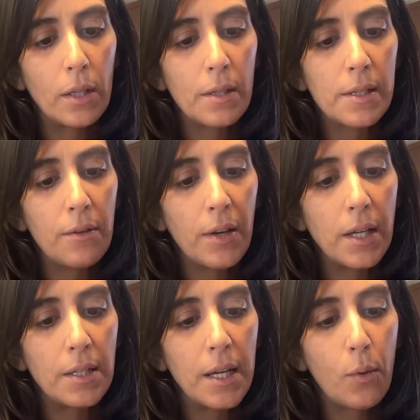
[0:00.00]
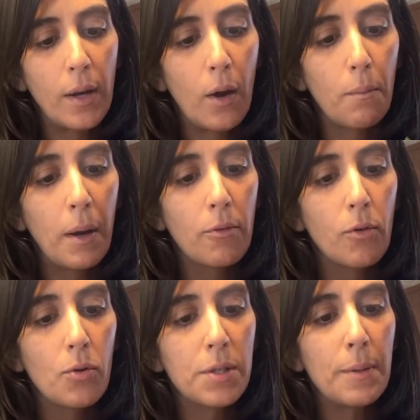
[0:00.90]
Let's see if I can take one out. My
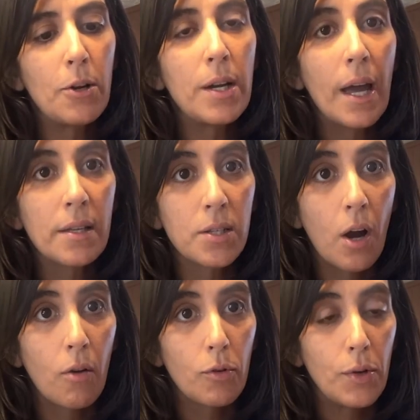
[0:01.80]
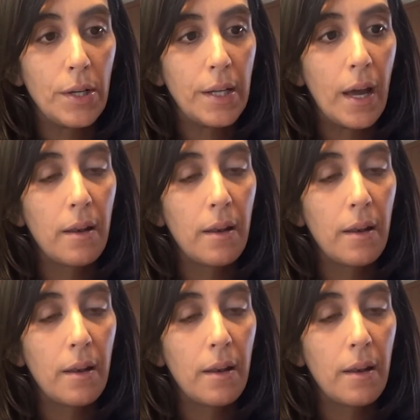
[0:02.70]
rosemary has not rooted yet.